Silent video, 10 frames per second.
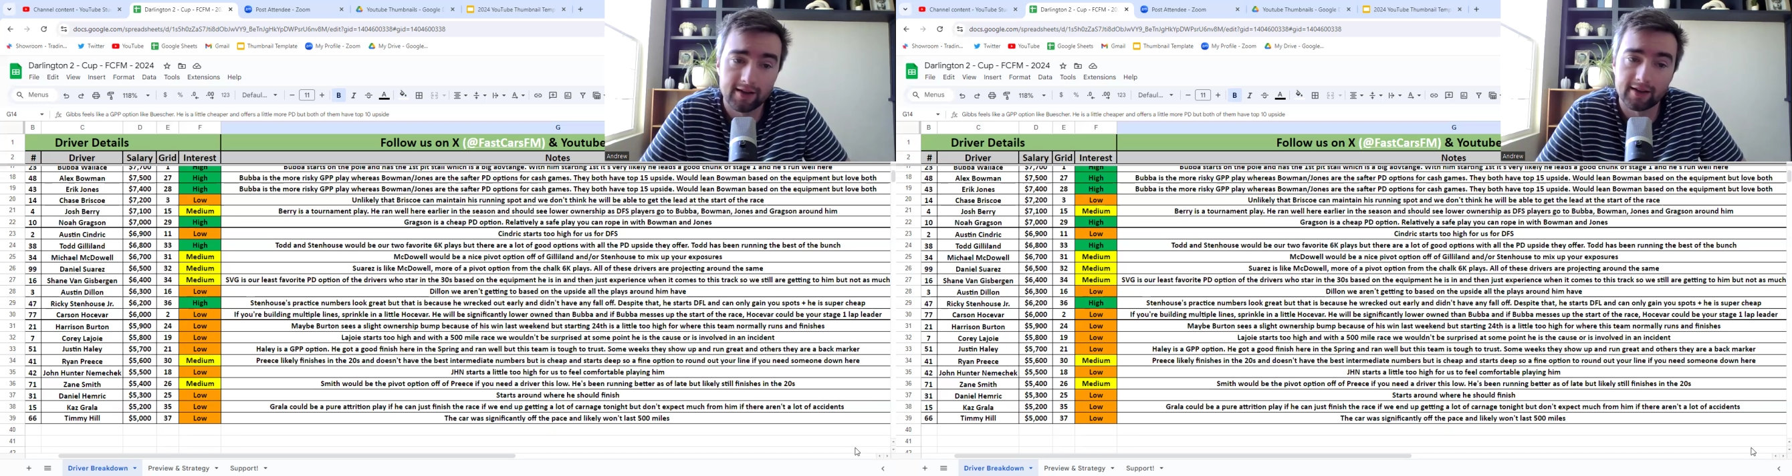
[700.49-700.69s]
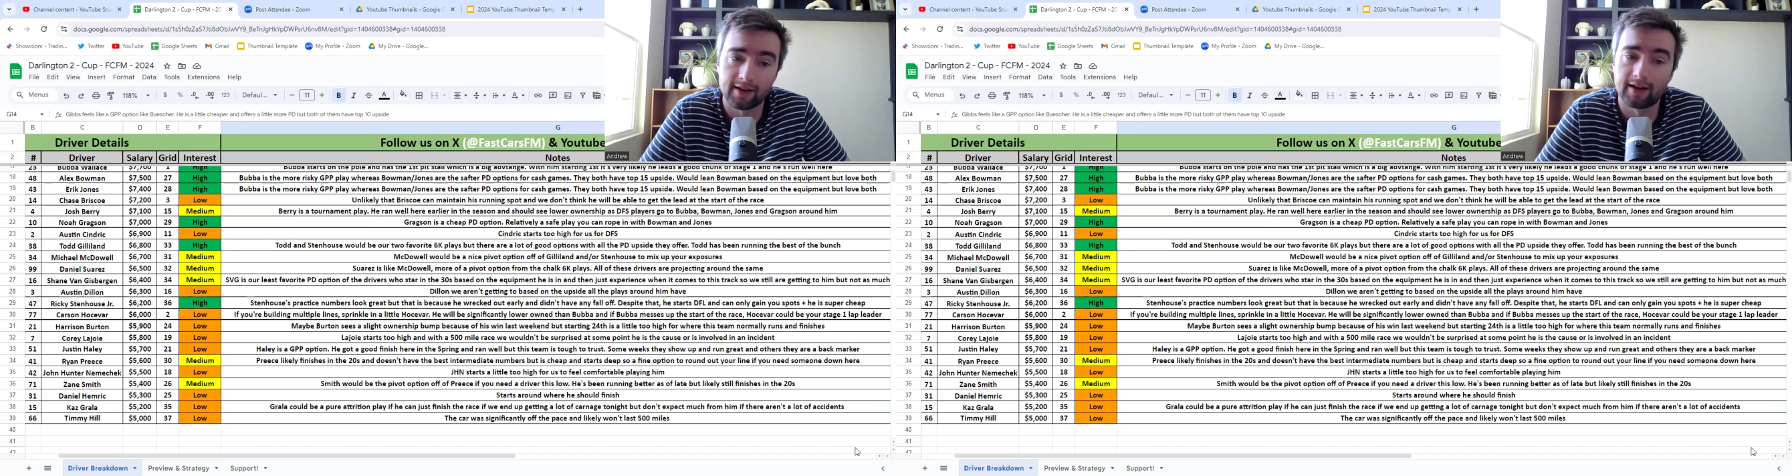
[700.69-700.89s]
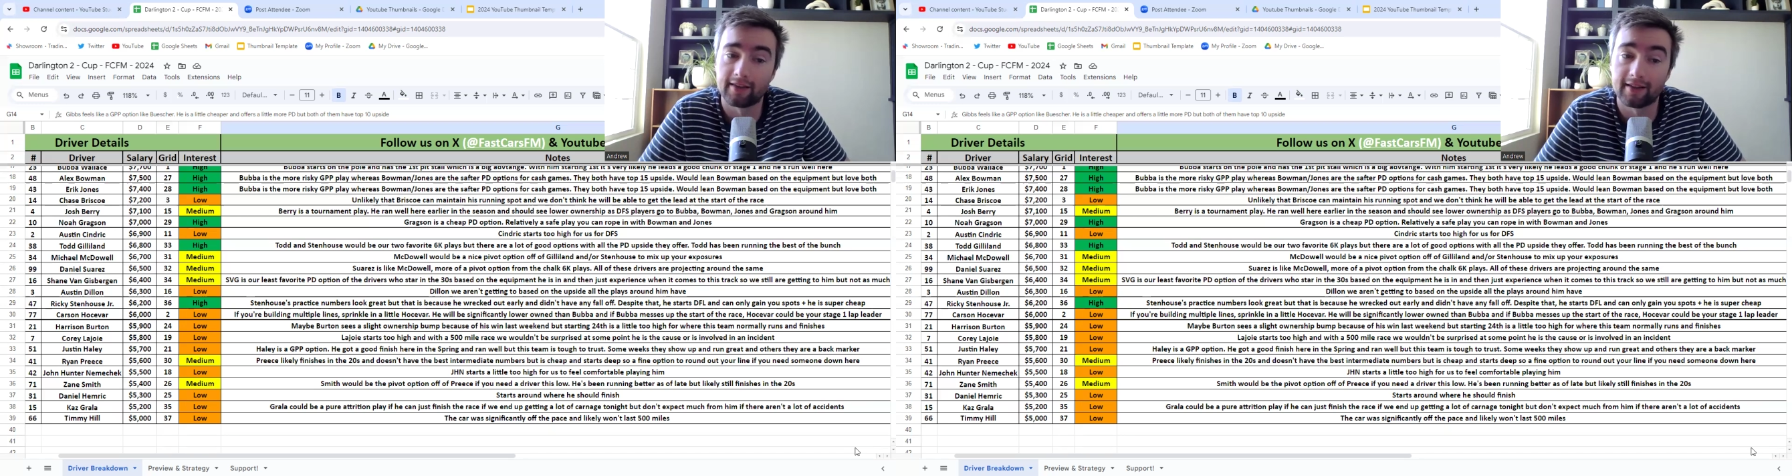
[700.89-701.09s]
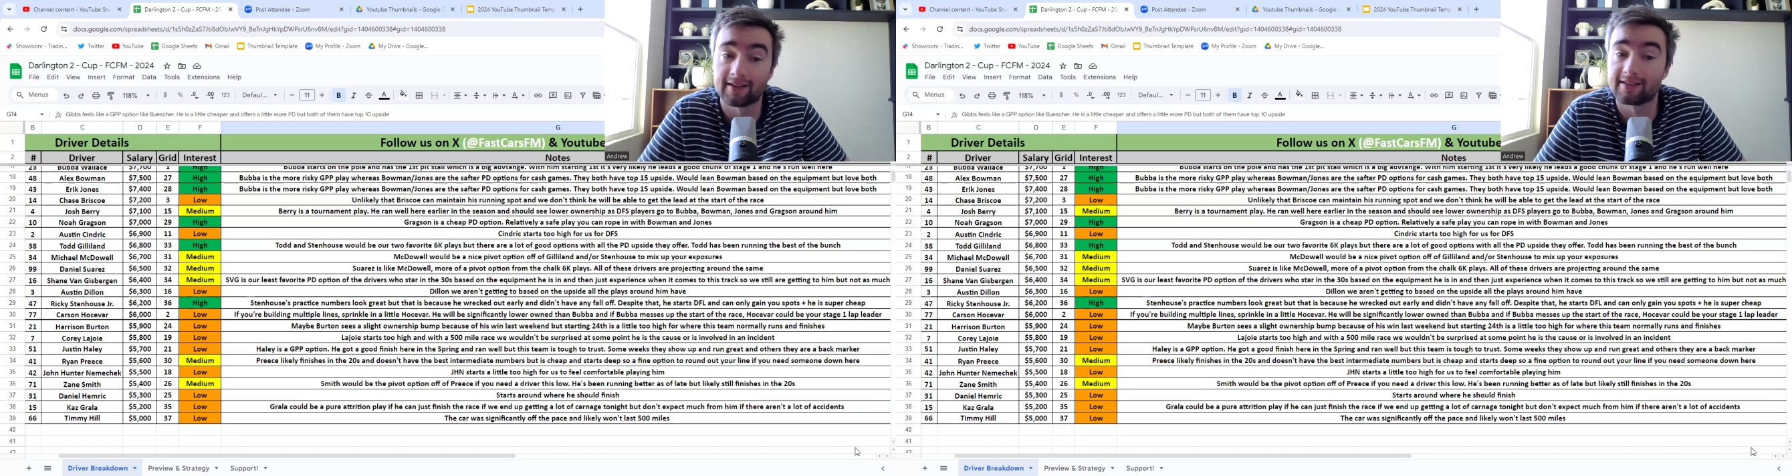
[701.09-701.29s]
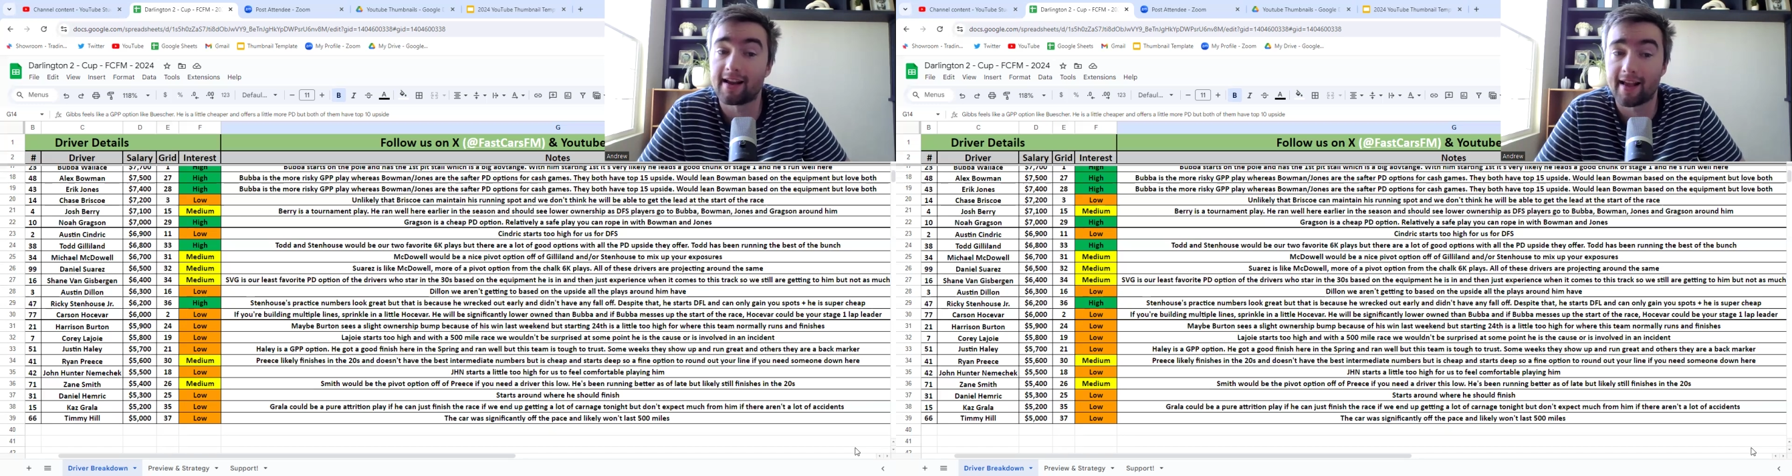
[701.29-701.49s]
that
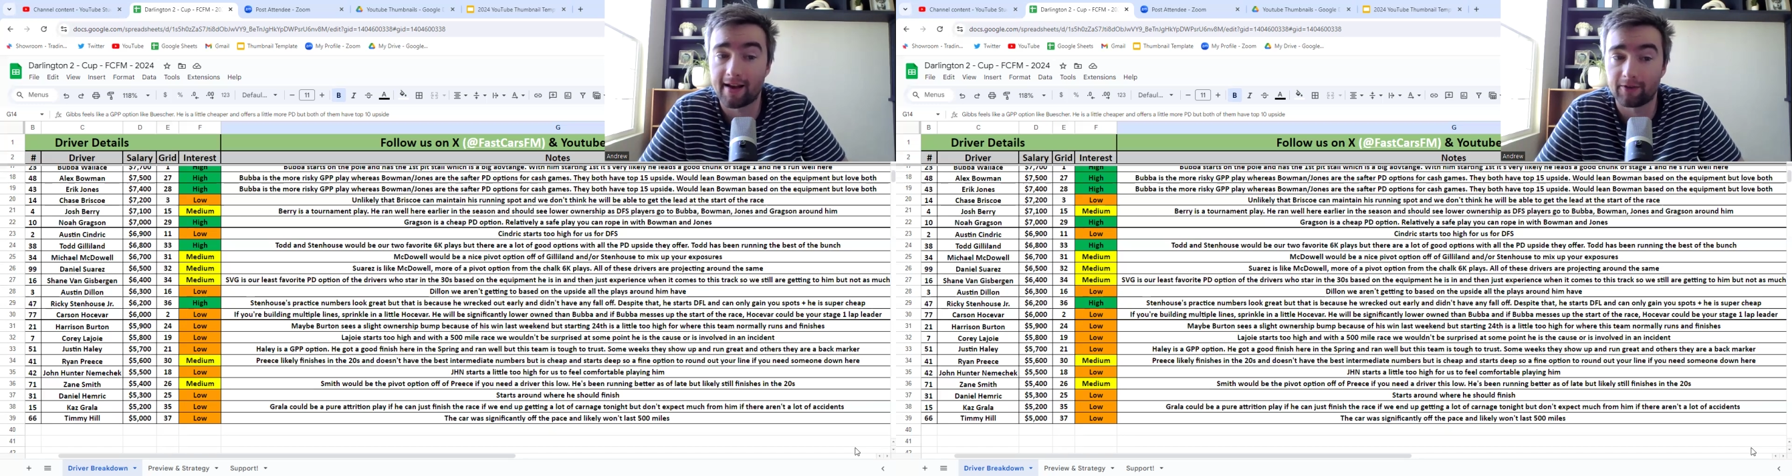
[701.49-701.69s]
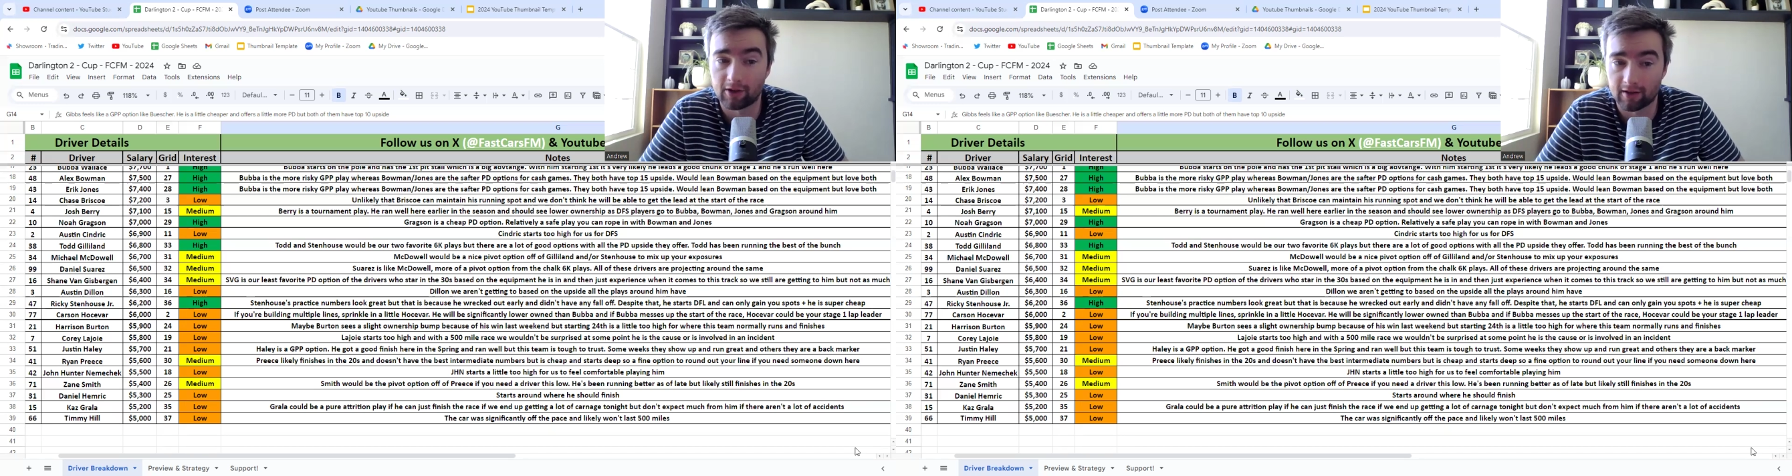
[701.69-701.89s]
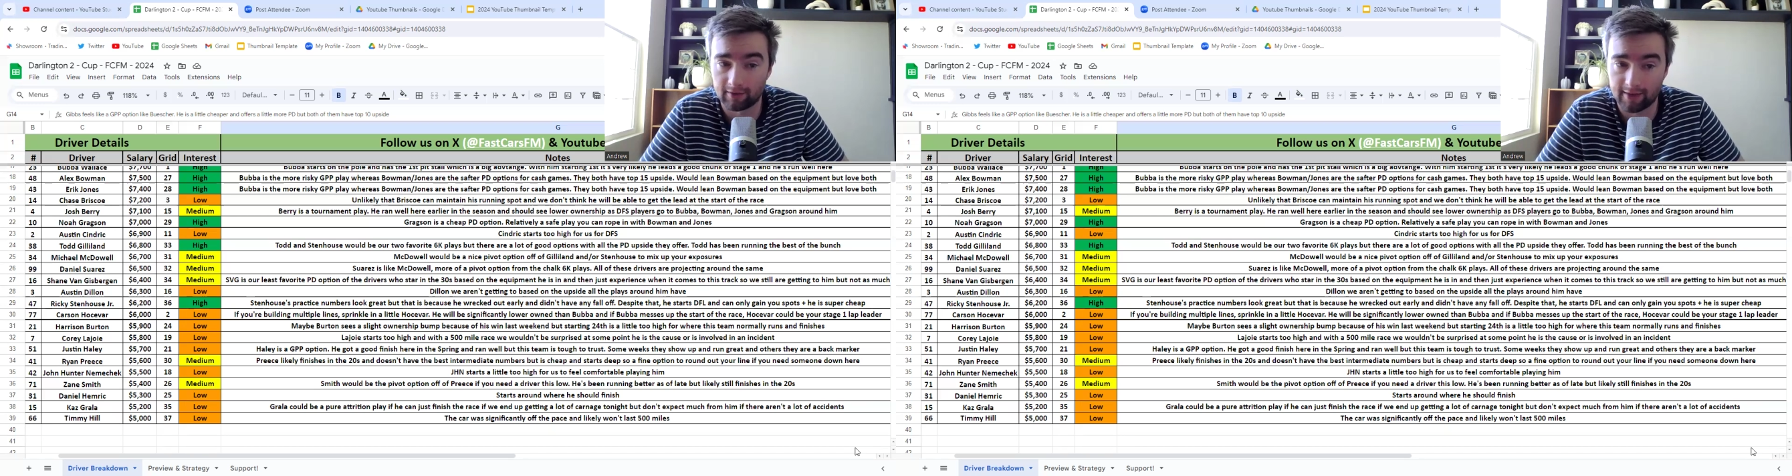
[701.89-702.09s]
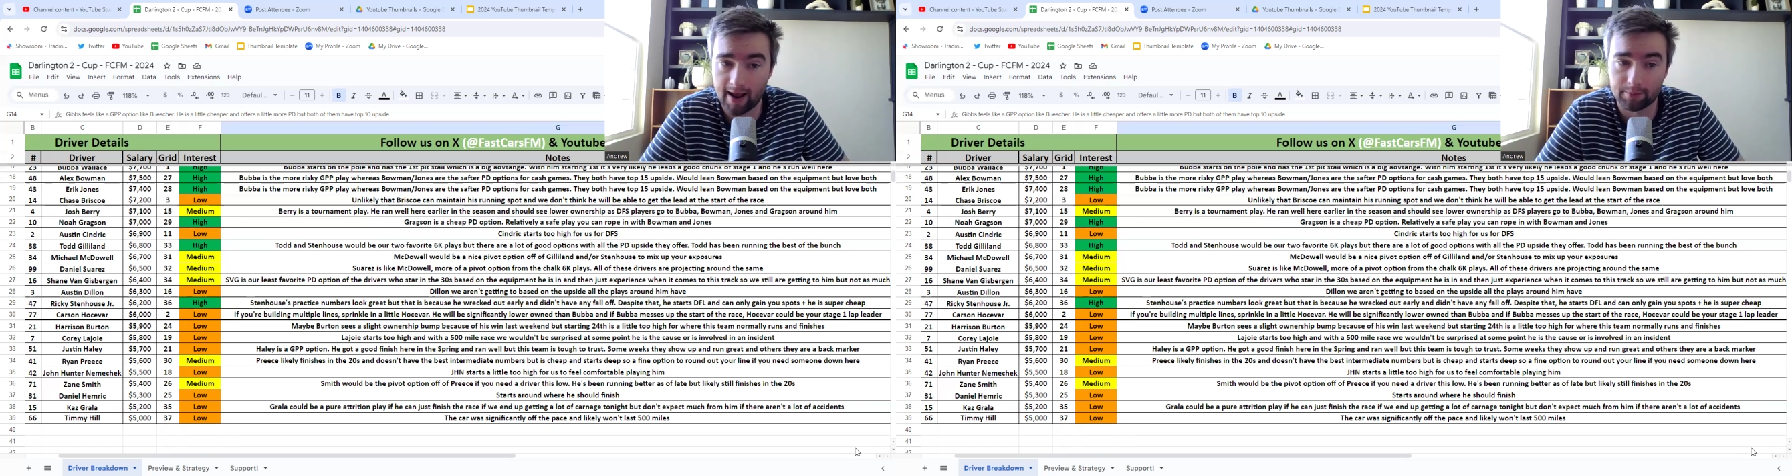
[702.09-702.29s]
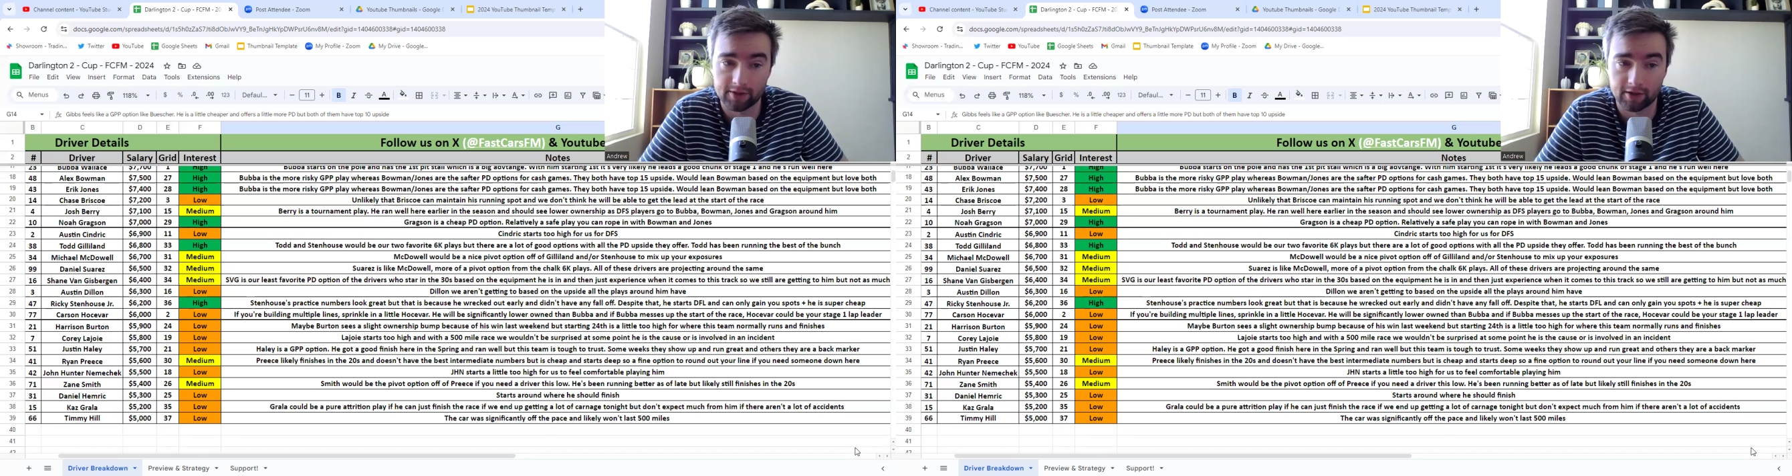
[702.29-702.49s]
does not have a lot of
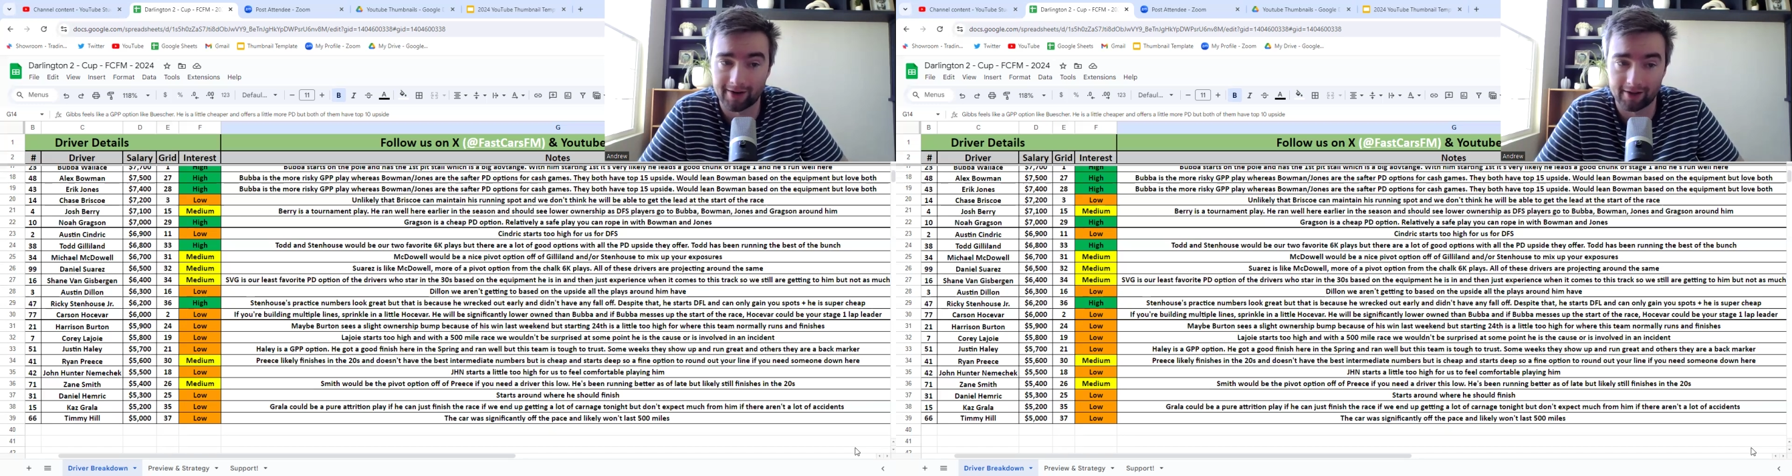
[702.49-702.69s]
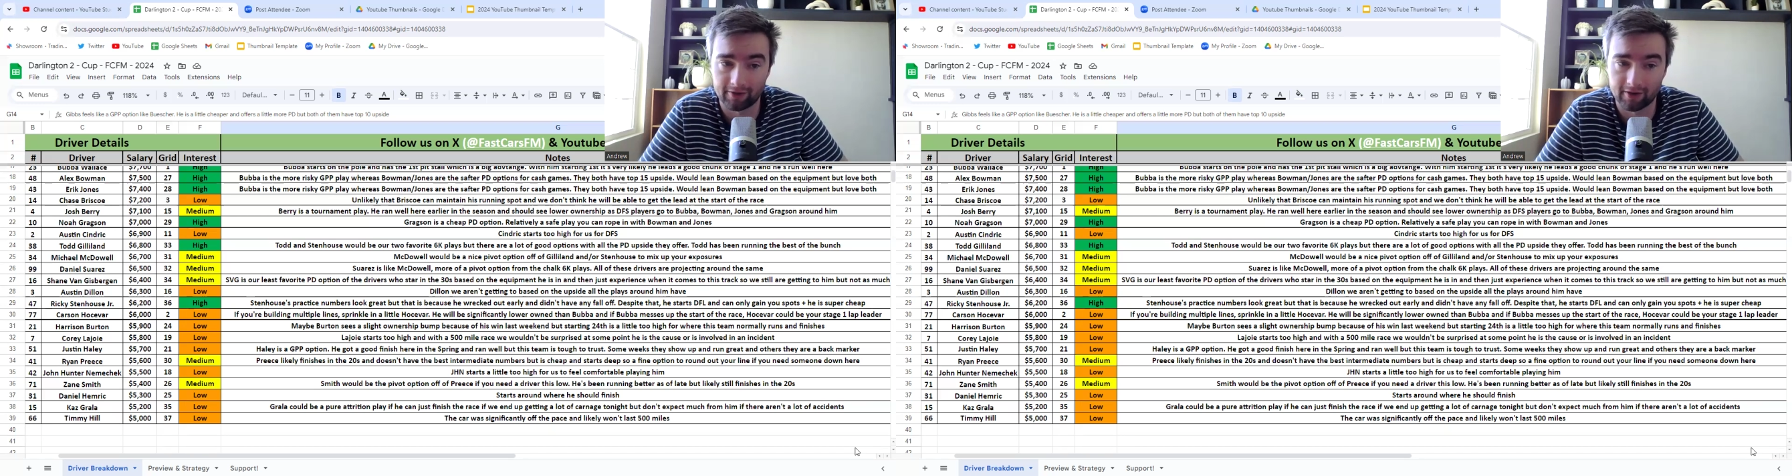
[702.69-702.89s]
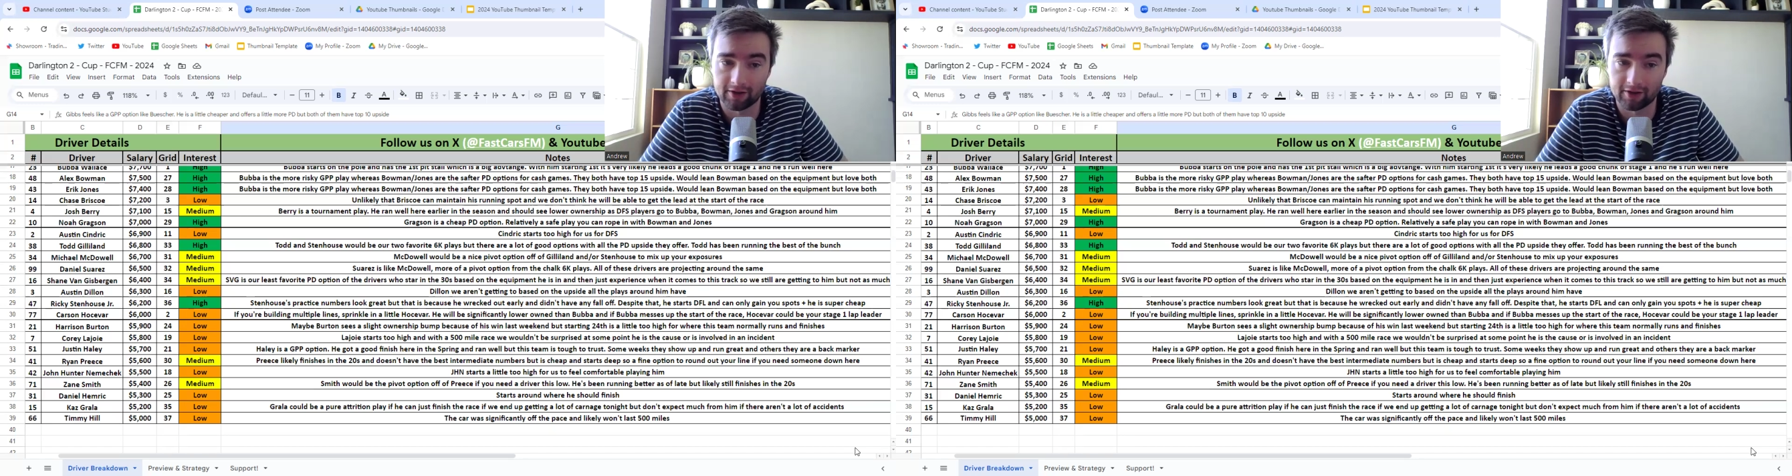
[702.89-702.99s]
laps around